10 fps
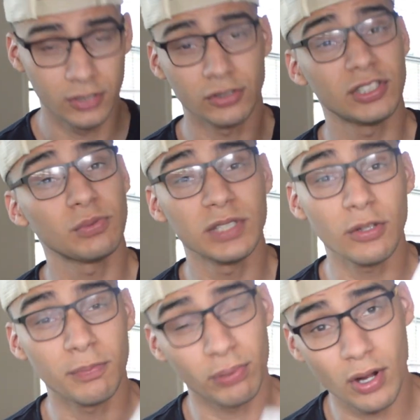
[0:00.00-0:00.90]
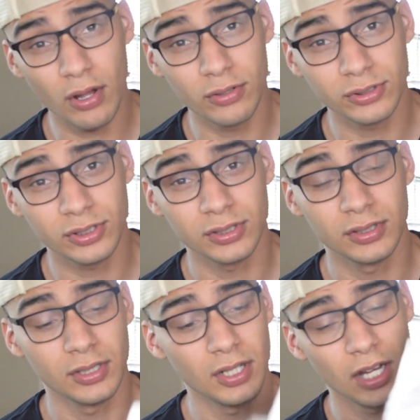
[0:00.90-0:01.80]
So since we know the pros
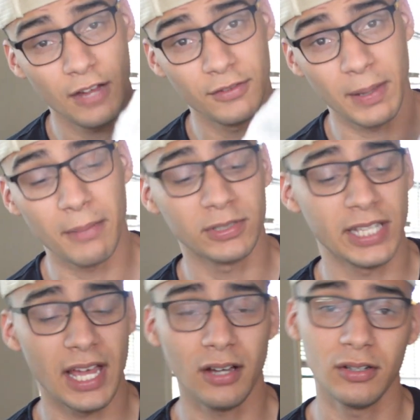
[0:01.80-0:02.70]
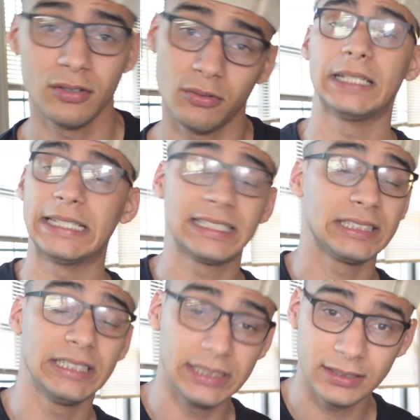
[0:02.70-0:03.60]
of the paper towel, it's
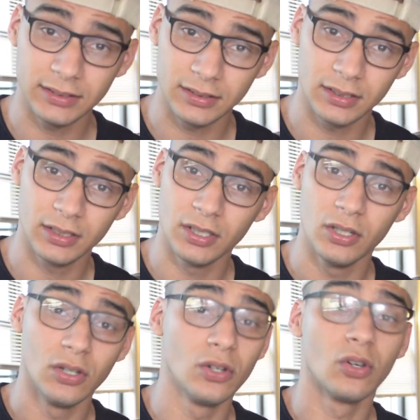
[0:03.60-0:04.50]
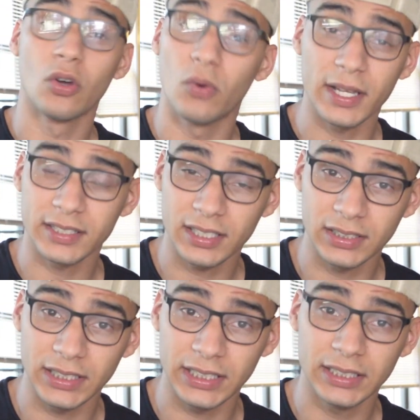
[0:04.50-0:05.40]
clean, quick to
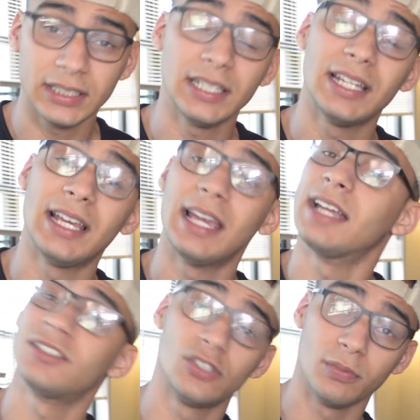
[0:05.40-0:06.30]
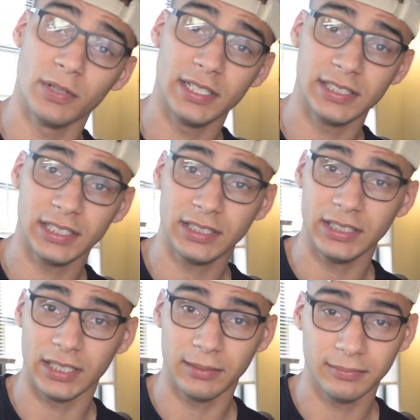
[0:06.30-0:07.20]
clean, and super easy to
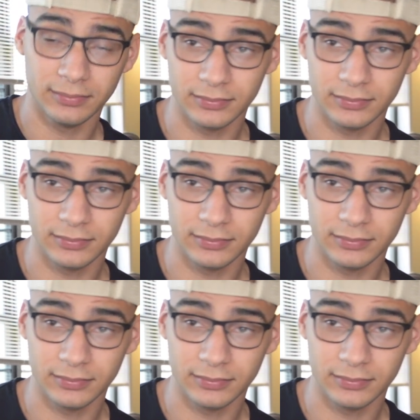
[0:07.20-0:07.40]
clean up.